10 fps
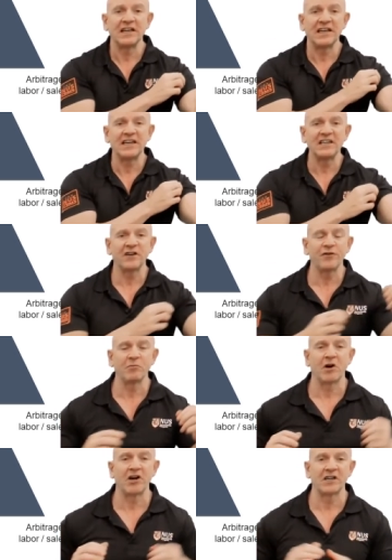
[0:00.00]
in different
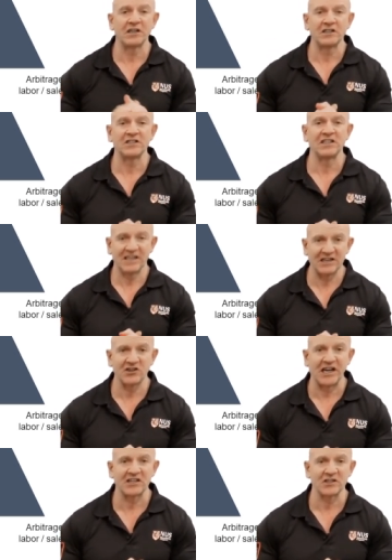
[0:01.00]
markets
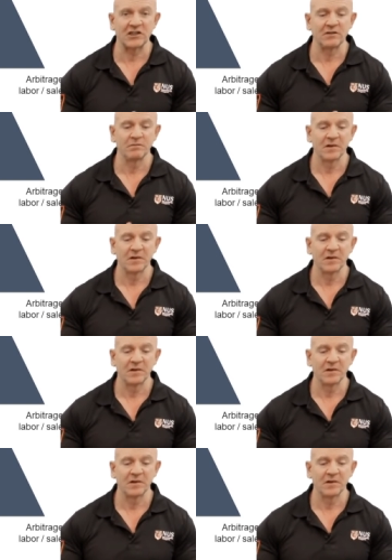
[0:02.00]
internationally?